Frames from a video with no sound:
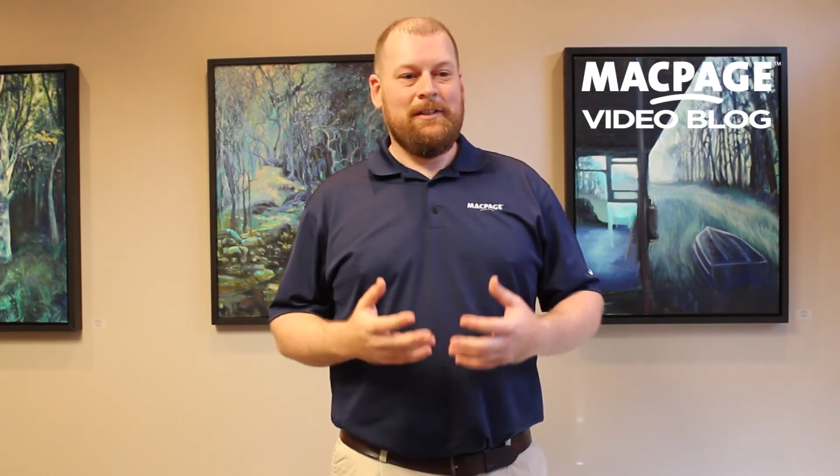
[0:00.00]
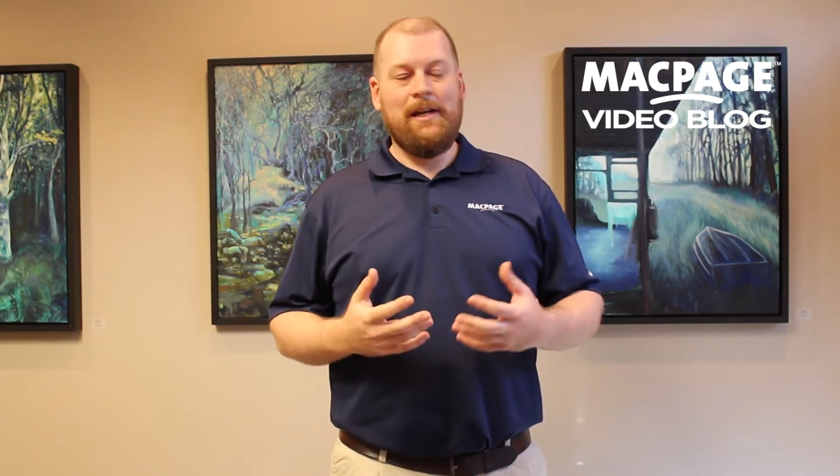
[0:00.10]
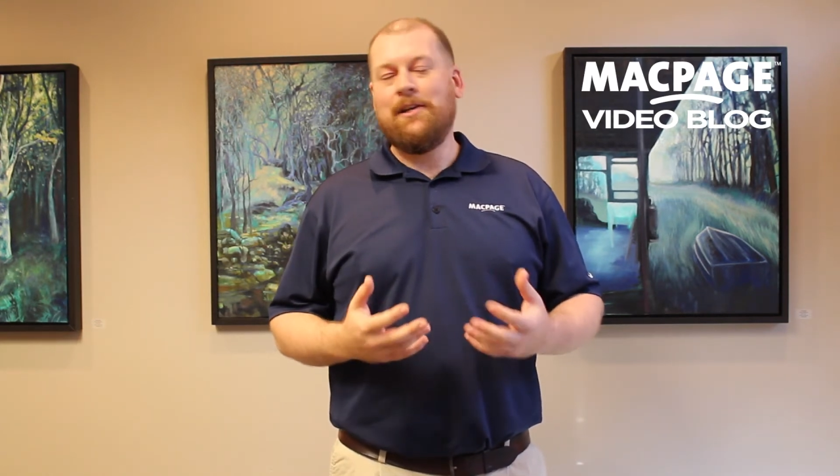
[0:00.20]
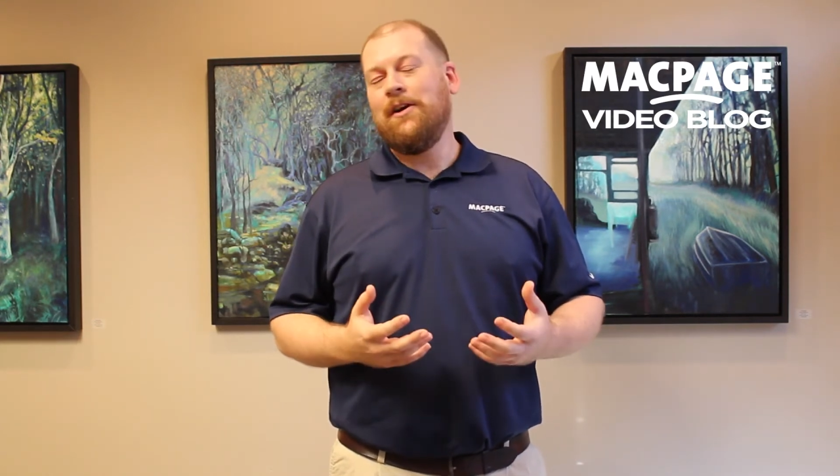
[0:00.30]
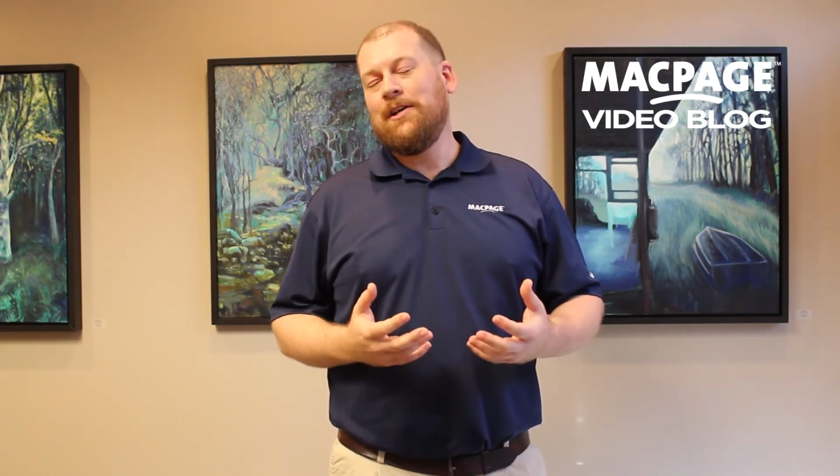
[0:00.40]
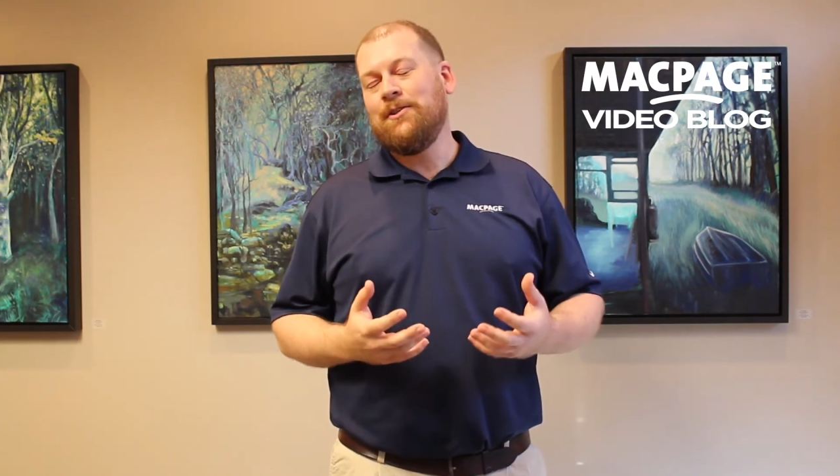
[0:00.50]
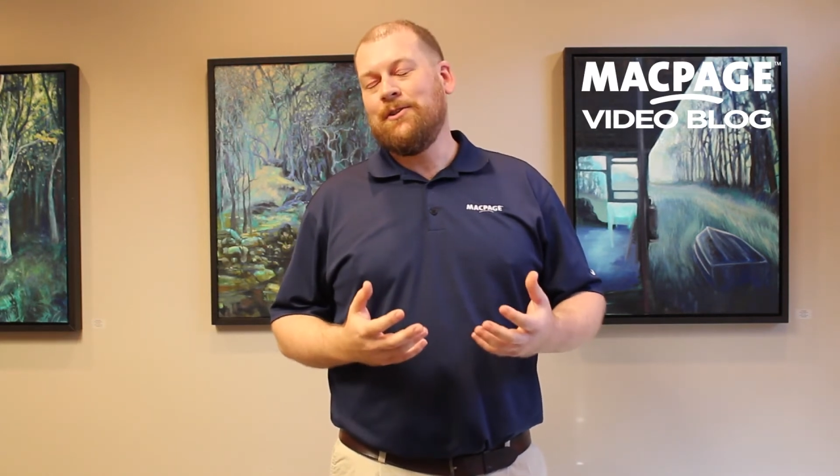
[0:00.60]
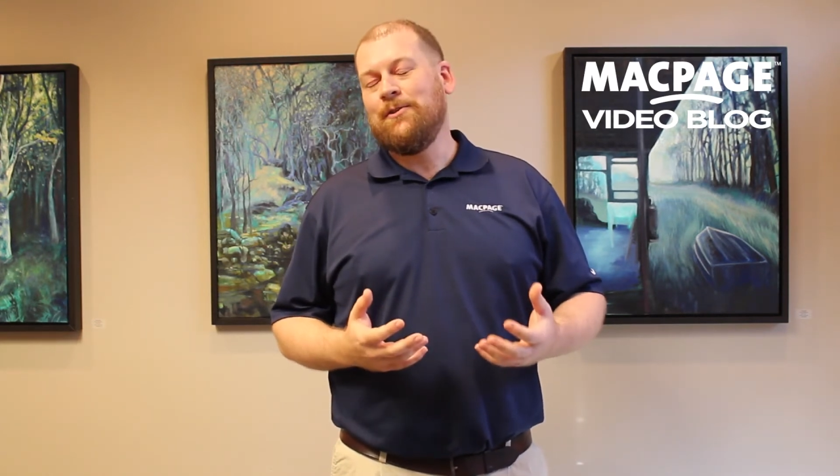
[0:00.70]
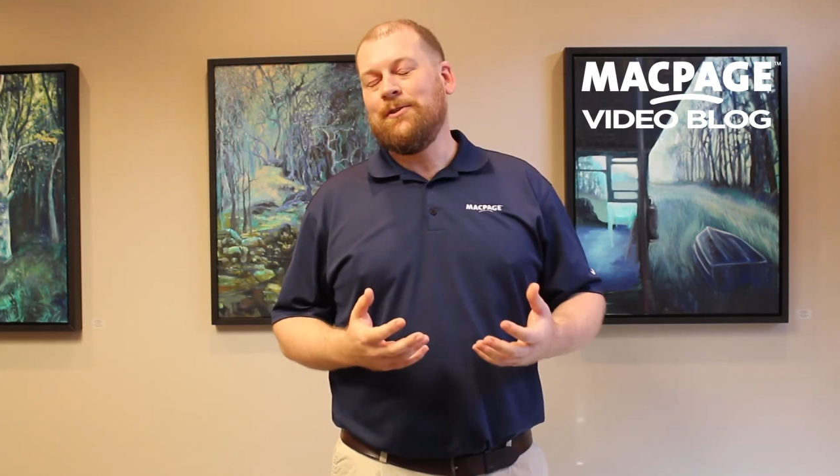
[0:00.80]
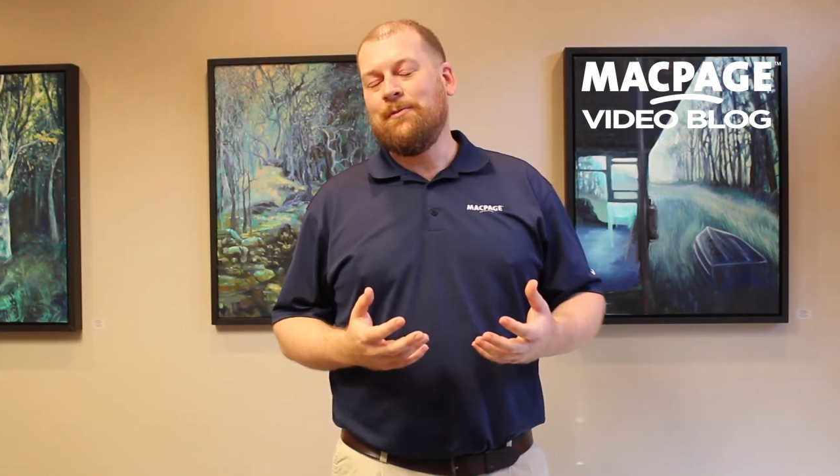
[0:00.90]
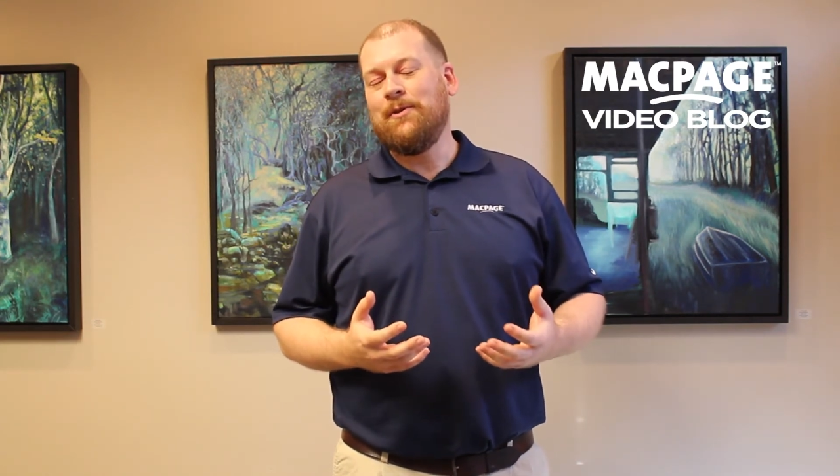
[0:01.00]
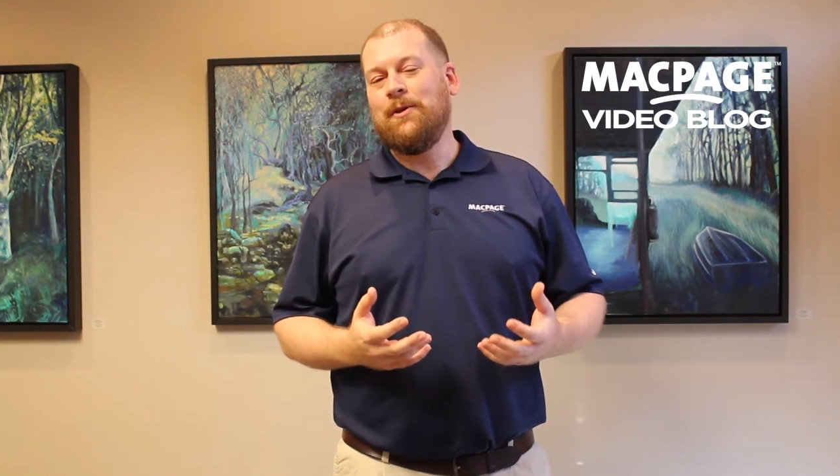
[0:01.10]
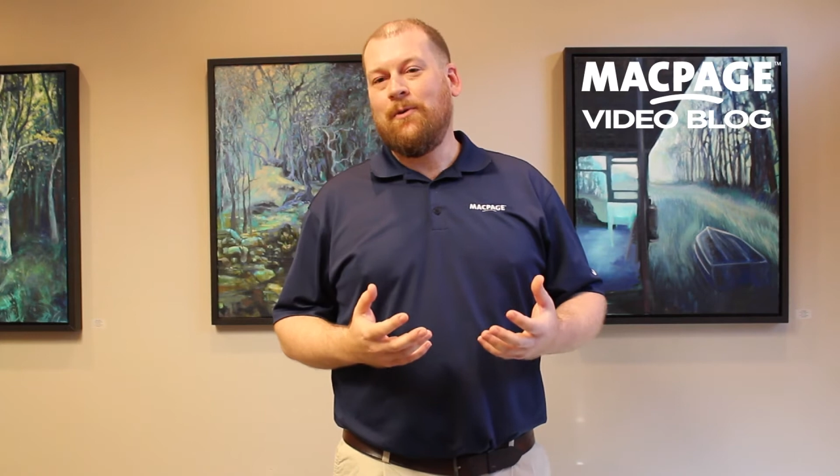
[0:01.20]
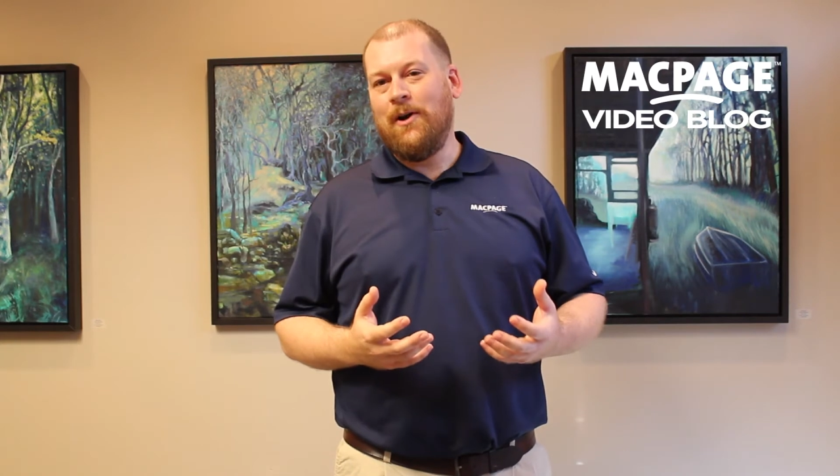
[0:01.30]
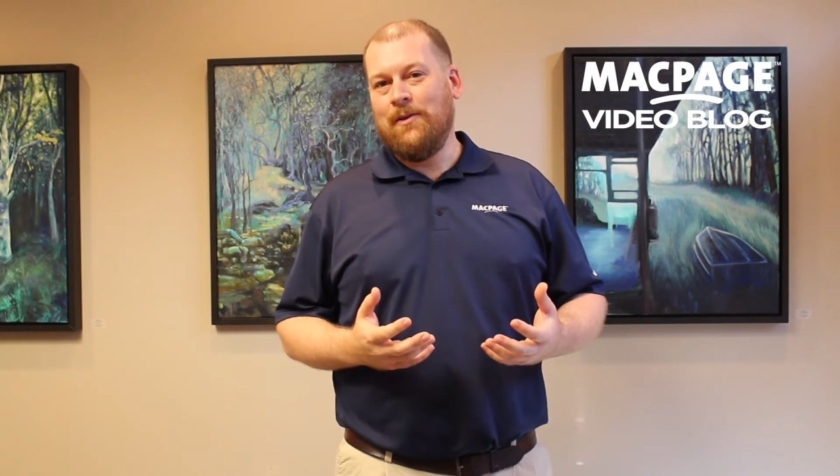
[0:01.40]
yeah, you're actually doing something
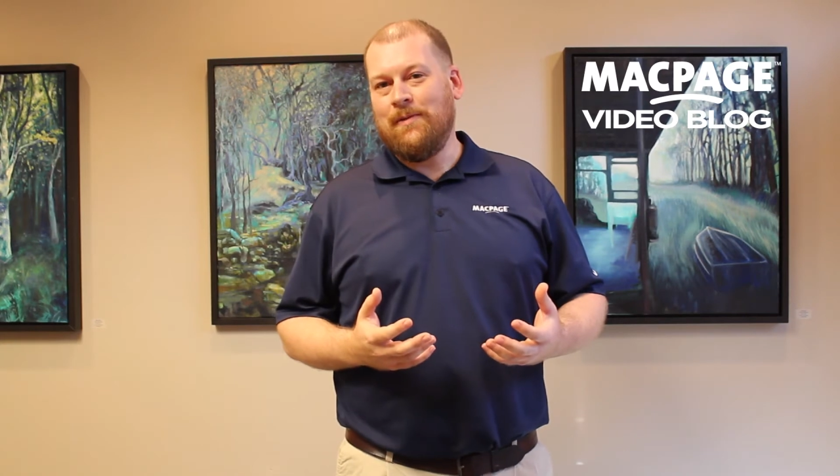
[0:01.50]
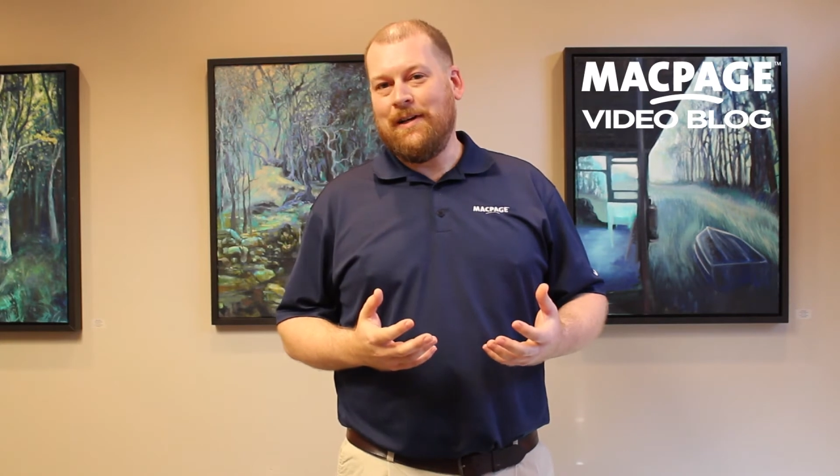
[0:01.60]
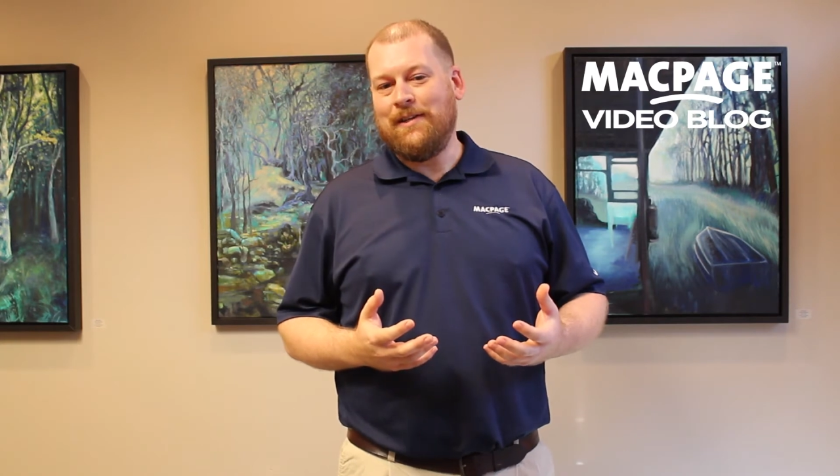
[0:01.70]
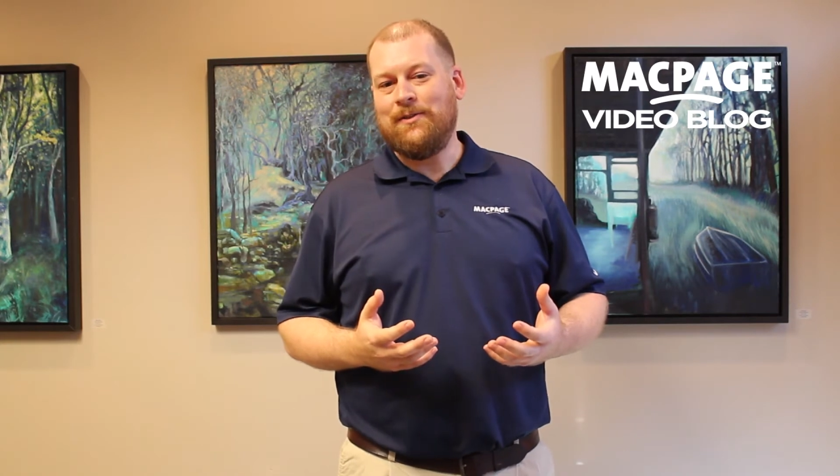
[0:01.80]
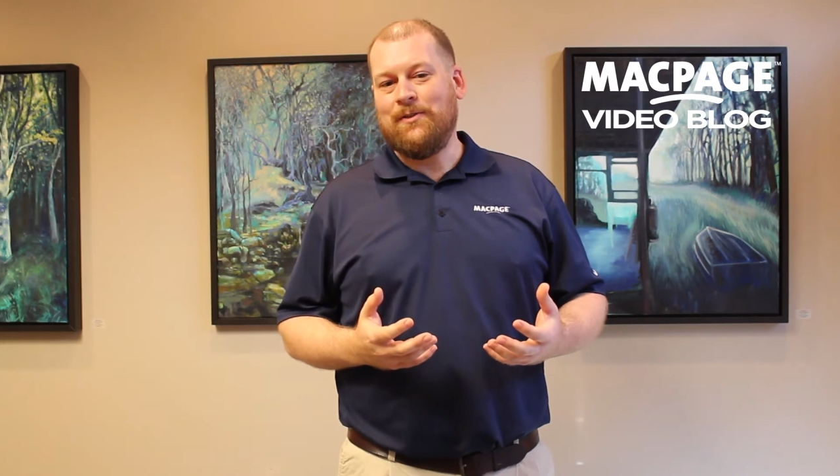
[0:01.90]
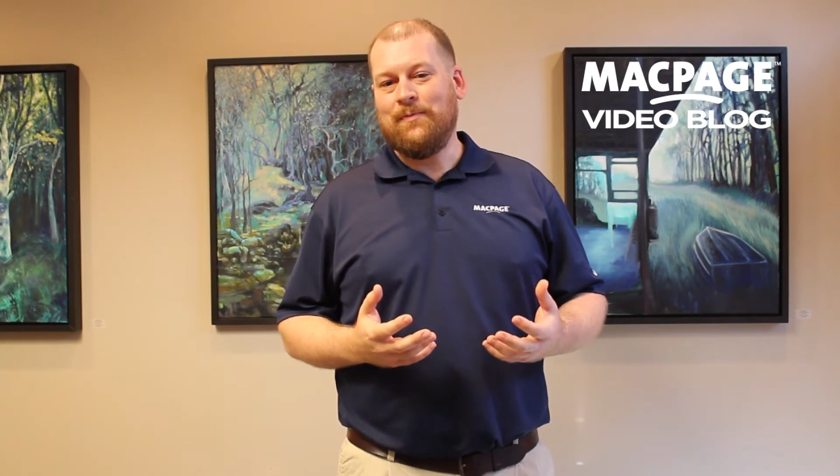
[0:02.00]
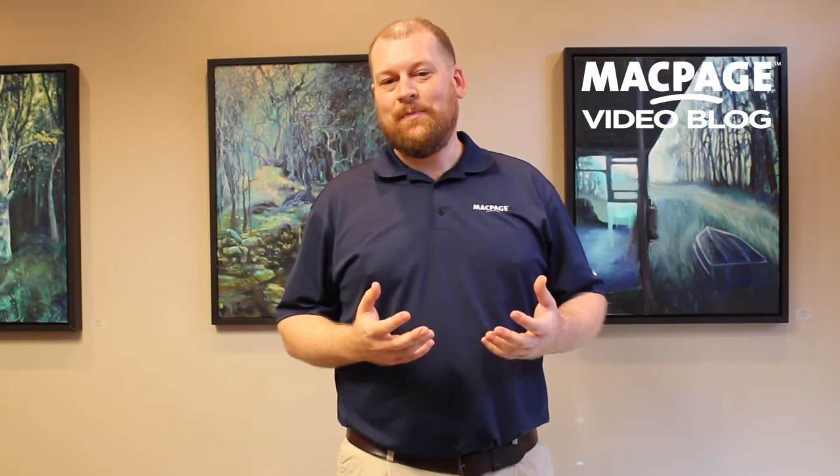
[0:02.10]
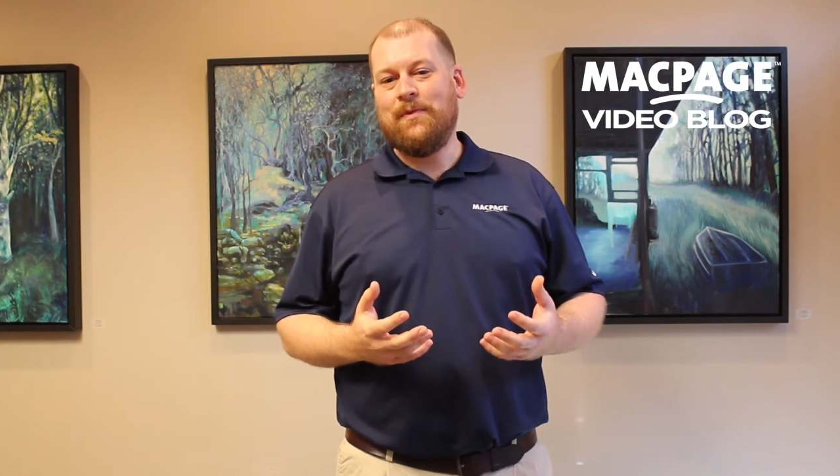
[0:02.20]
that qualifies,